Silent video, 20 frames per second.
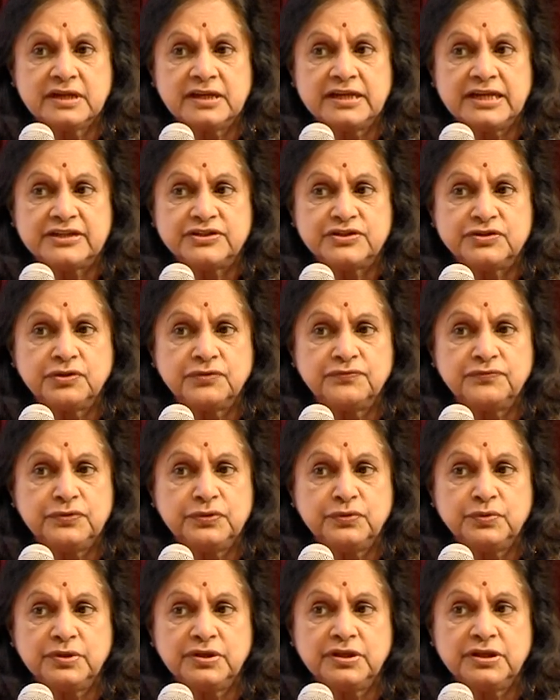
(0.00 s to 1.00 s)
collection of
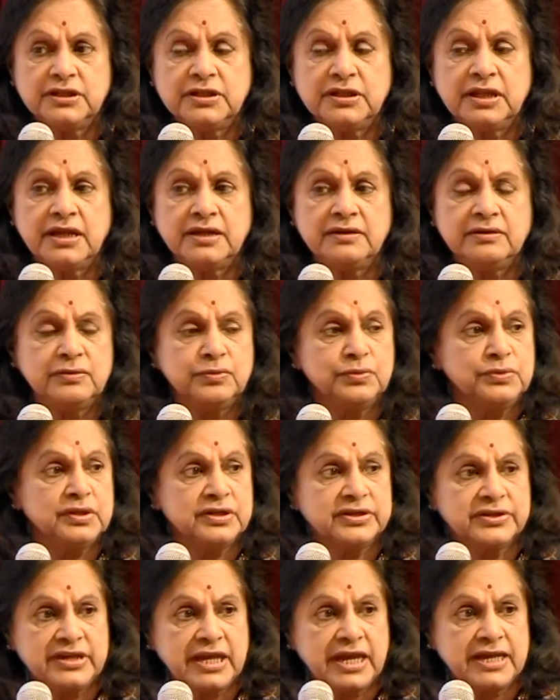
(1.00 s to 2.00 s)
urine and do the
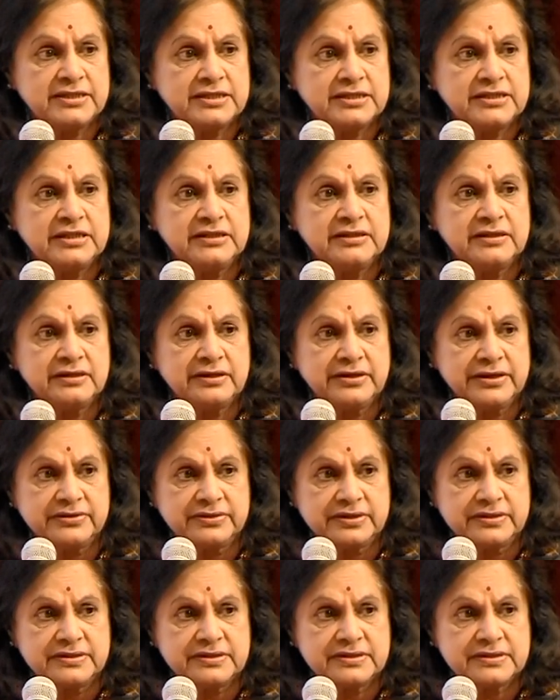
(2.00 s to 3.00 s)
creatinine
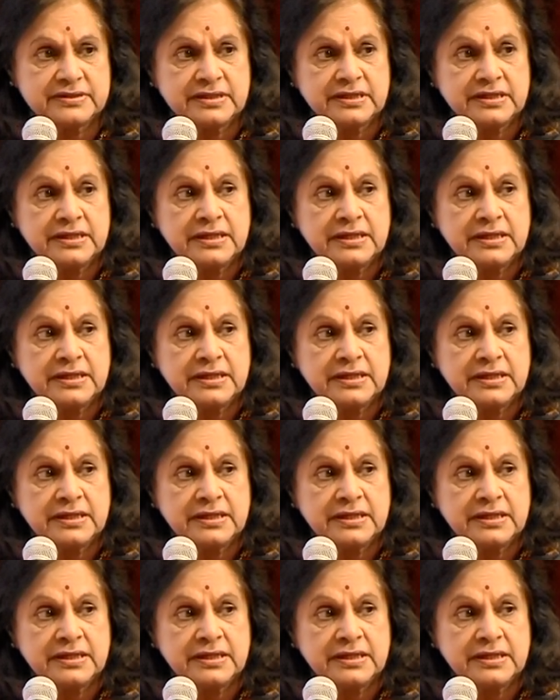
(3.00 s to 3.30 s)
clearance.